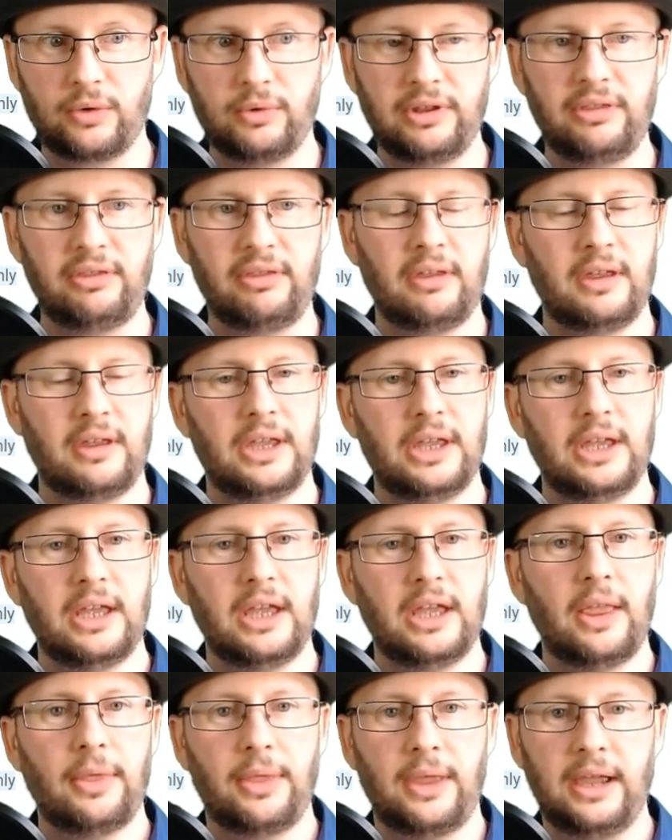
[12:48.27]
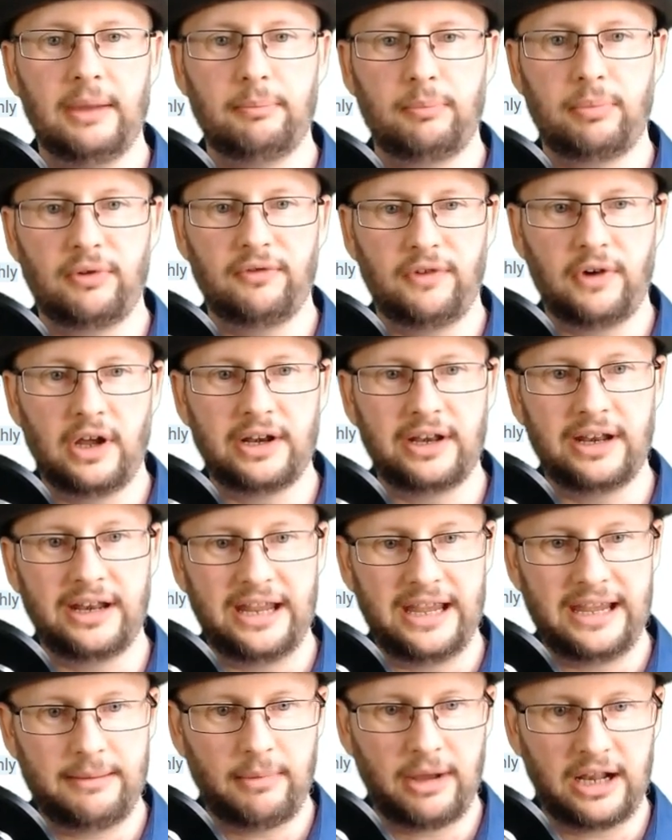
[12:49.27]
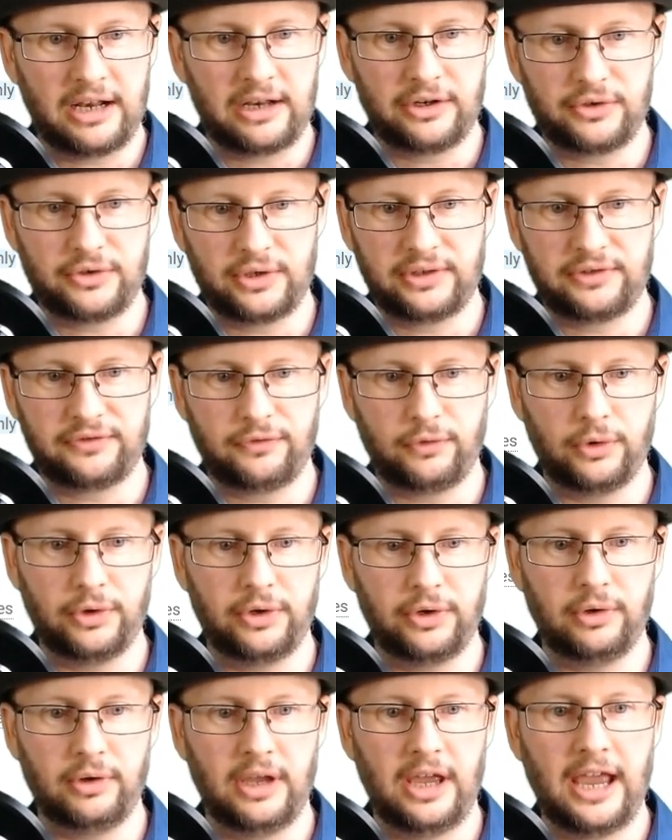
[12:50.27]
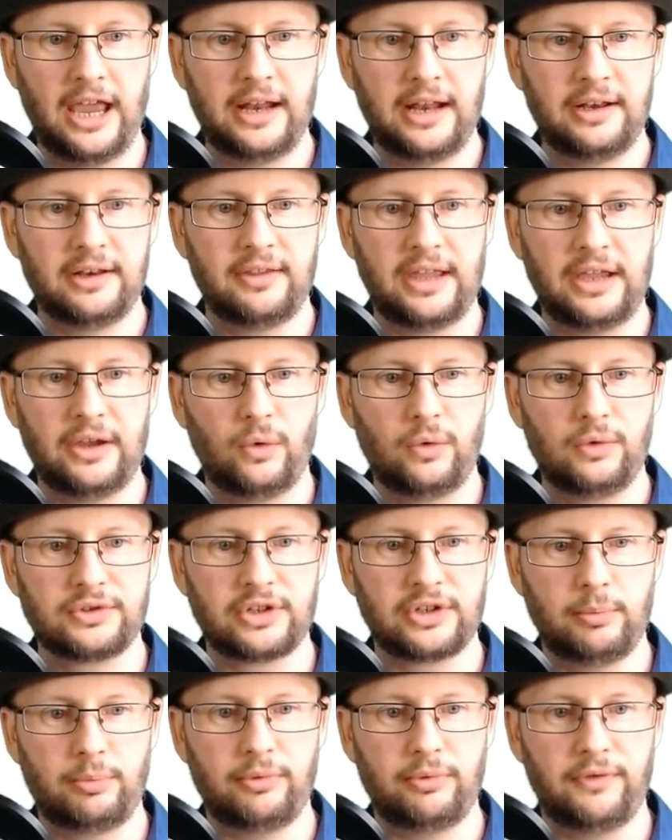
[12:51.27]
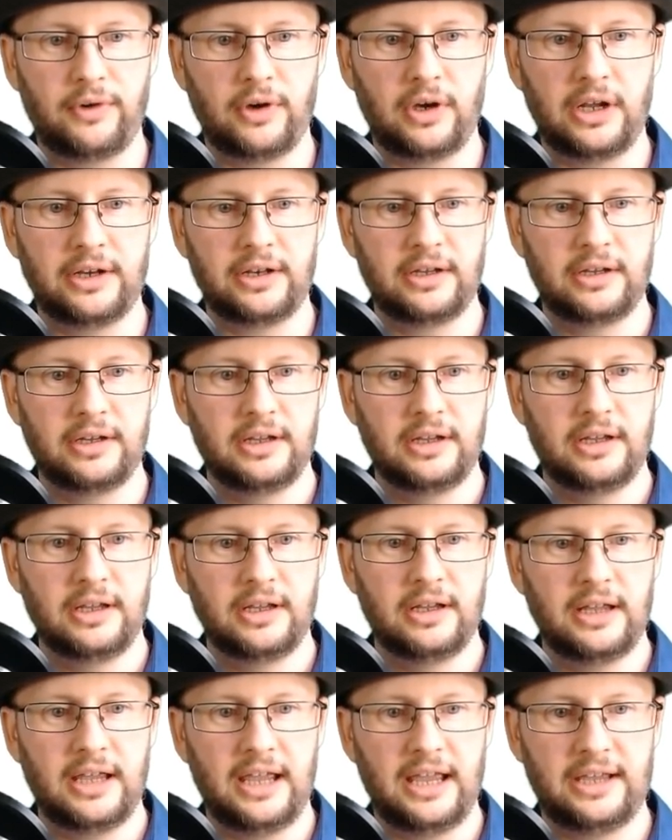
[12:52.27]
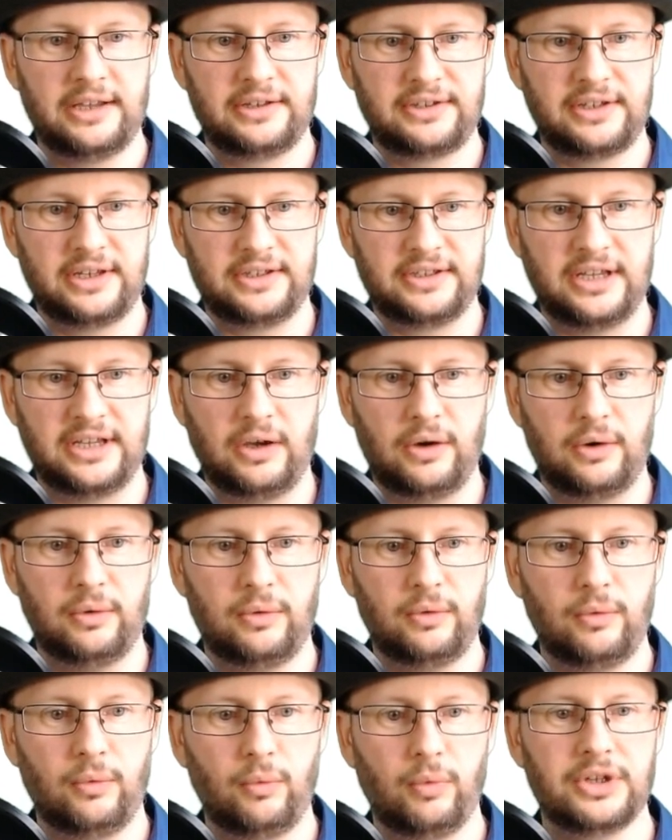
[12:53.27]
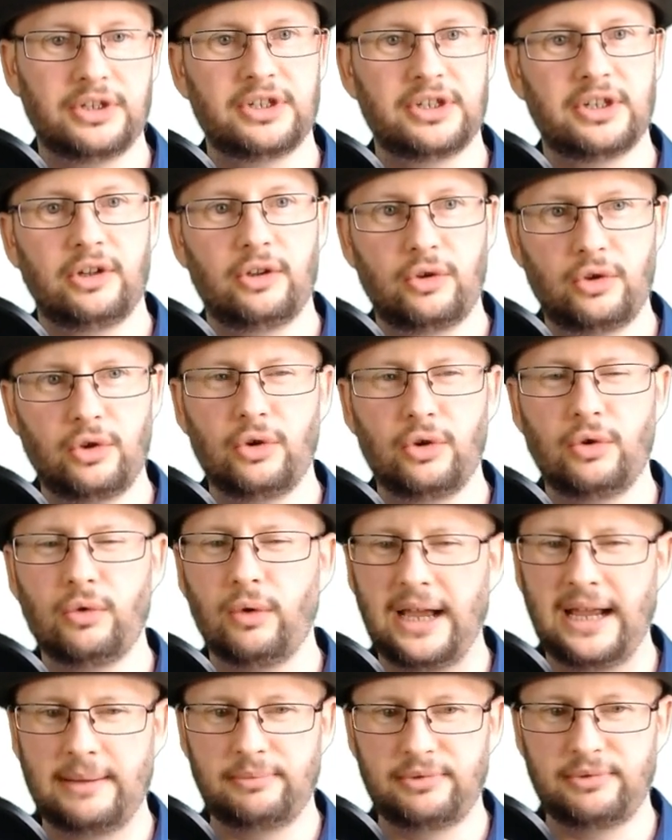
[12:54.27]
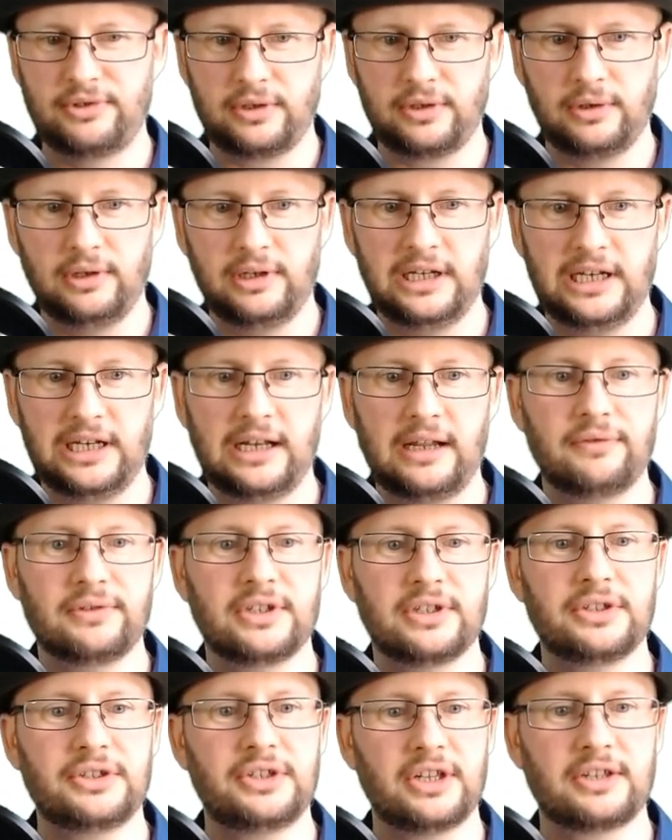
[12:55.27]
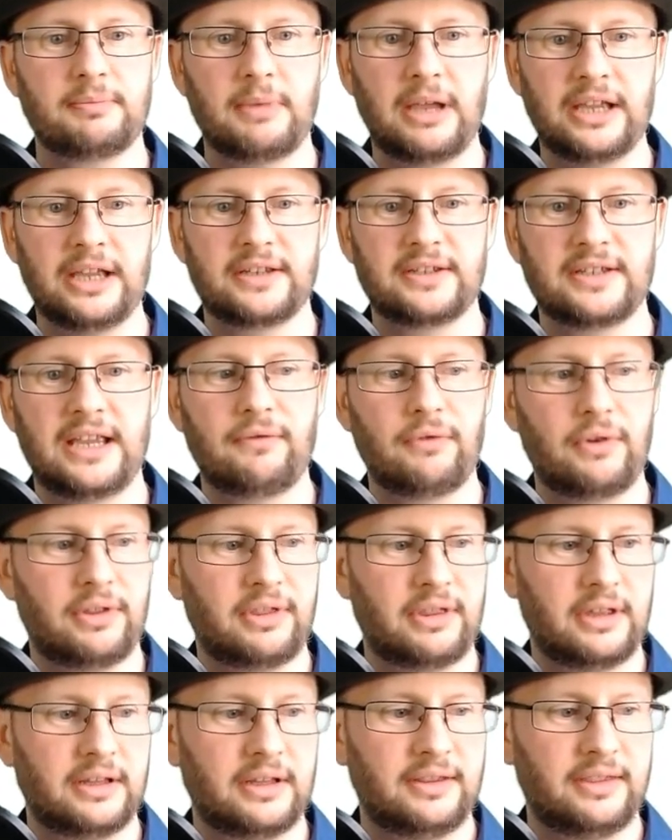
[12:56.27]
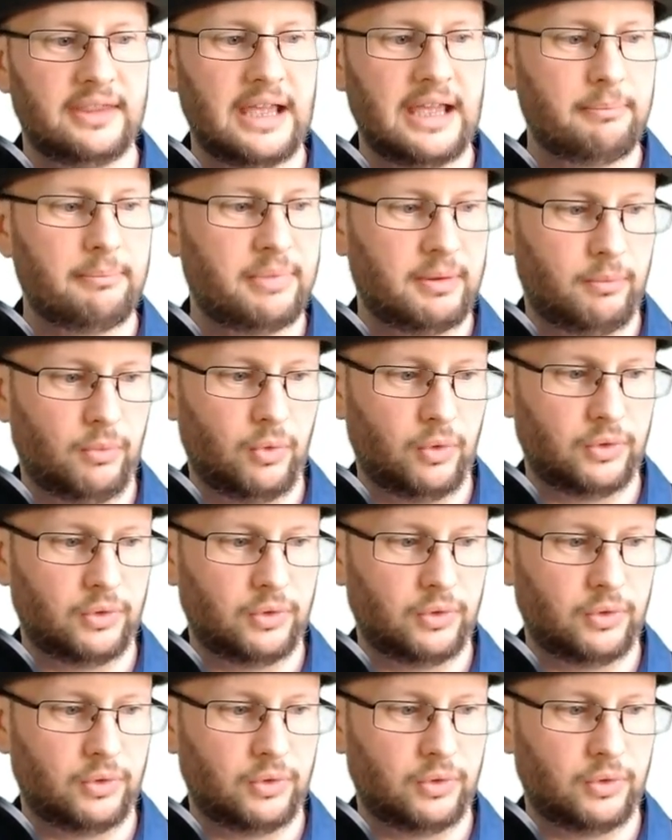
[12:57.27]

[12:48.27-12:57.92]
with. They provide an email address for you, and they also provide SSL, which Google absolutely loves. It just makes everything that bit more